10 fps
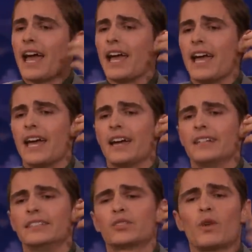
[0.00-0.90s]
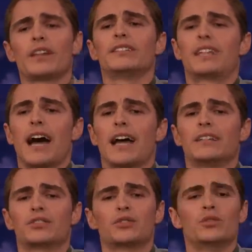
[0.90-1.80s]
And he's one of these
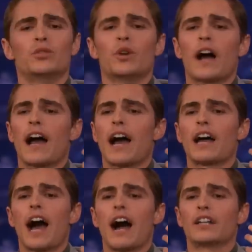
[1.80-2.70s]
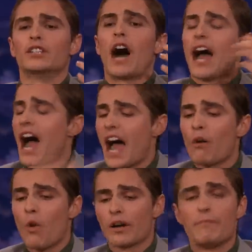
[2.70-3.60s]
guys who, I
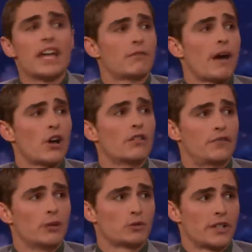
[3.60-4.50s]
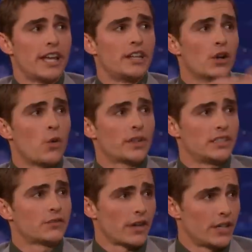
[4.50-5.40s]
want to make my own films one day, you know, with
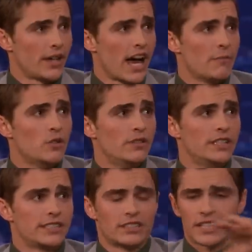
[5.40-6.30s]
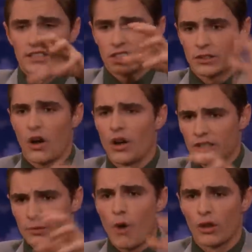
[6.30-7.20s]
these Funny or Die movies. It's like on
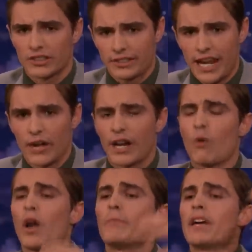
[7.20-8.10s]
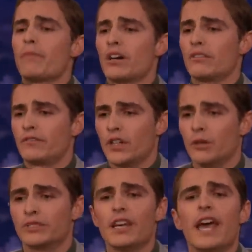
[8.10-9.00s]
a smaller scale, and I want to make my own
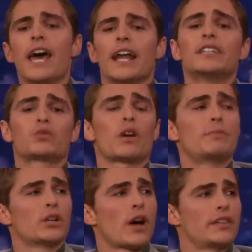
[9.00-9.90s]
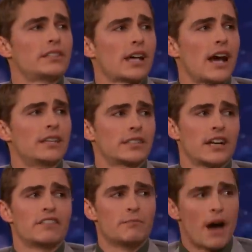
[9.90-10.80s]
films. And I just want to be around these guys that
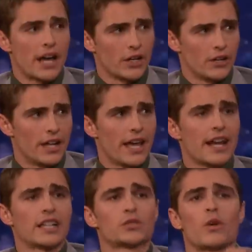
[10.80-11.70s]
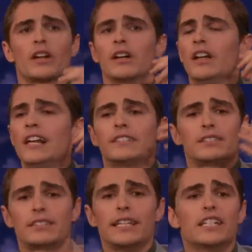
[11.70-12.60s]
I've admired, and I just want to
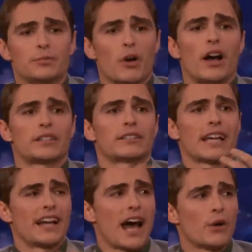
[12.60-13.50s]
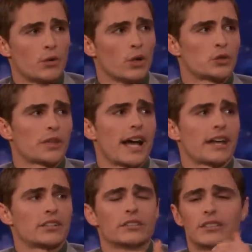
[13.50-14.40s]
just see his process and how he works with
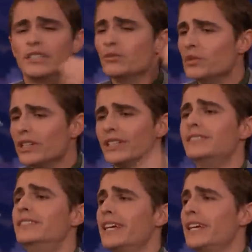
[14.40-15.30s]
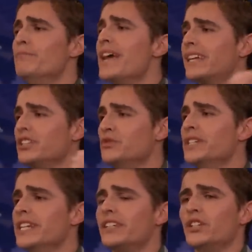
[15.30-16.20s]
actors. And he really did make it
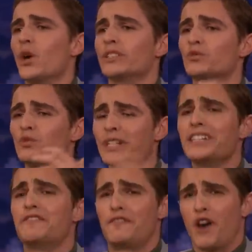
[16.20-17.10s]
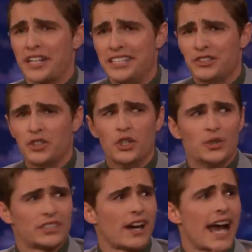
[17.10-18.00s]
unique, you know. It's really funny, too.
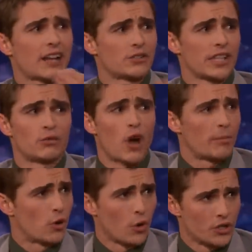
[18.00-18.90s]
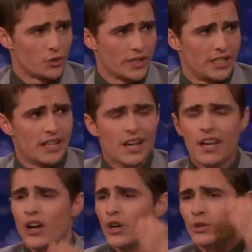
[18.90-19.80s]
It's got actors like Rob Corddry,
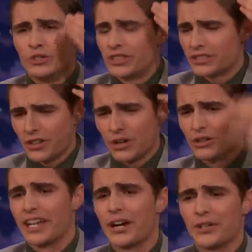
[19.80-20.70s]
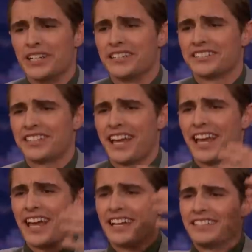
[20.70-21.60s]
who's just hilarious,
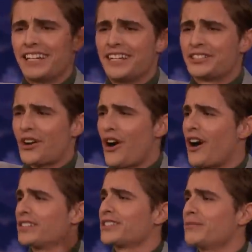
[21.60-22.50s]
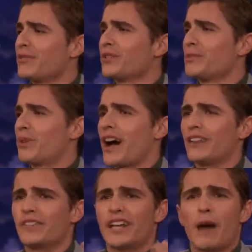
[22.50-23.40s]
and it's awesome. I'm really proud
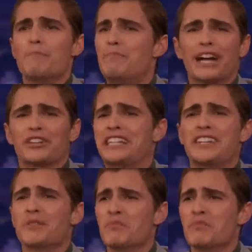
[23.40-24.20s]
of it. I'm barely in the